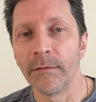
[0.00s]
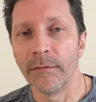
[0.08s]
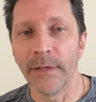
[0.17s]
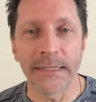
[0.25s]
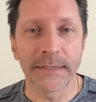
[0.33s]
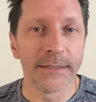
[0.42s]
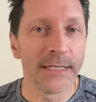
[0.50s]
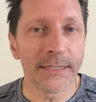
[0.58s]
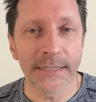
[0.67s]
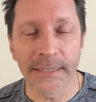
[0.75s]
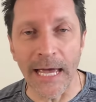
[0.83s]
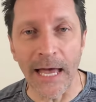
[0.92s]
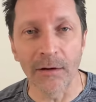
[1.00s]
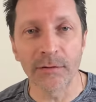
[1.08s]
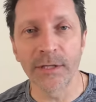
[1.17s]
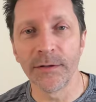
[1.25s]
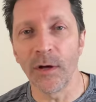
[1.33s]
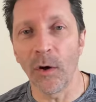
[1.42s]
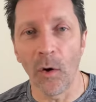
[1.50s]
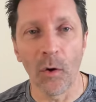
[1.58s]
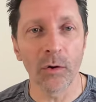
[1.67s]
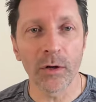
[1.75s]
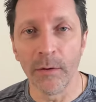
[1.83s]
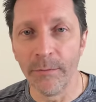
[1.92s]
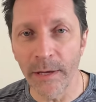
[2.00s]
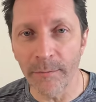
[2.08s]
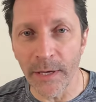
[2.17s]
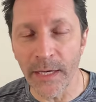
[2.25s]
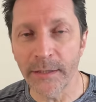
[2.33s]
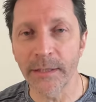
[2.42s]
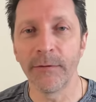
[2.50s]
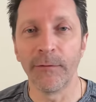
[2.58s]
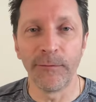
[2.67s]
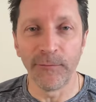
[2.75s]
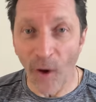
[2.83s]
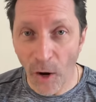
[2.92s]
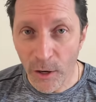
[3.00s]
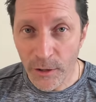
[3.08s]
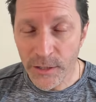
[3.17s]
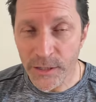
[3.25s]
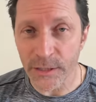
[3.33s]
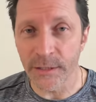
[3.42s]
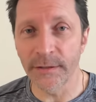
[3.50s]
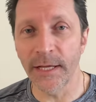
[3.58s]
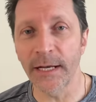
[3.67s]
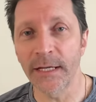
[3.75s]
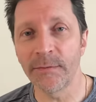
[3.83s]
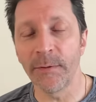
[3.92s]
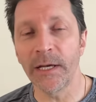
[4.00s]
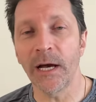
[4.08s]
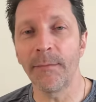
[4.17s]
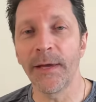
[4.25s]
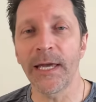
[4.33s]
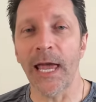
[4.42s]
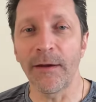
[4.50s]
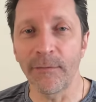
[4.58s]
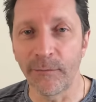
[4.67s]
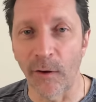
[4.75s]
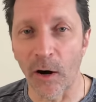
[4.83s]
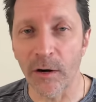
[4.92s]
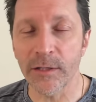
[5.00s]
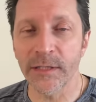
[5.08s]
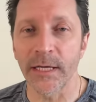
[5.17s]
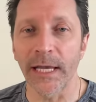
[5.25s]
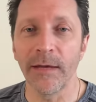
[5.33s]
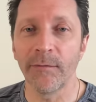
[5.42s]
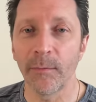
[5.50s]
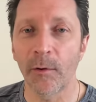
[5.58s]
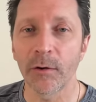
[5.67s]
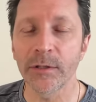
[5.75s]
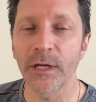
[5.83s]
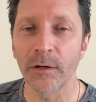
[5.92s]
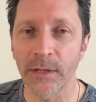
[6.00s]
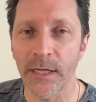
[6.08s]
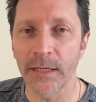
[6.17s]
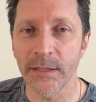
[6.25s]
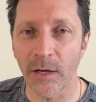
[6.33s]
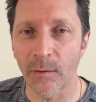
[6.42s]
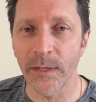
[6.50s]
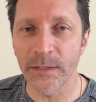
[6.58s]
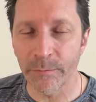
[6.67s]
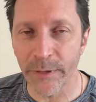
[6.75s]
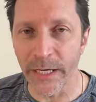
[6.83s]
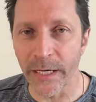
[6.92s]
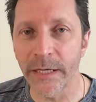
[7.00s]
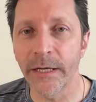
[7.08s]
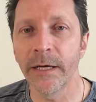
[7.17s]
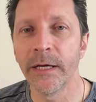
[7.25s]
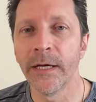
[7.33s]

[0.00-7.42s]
let's discount the whole commitment farce that is becoming a farce even more so than it's always been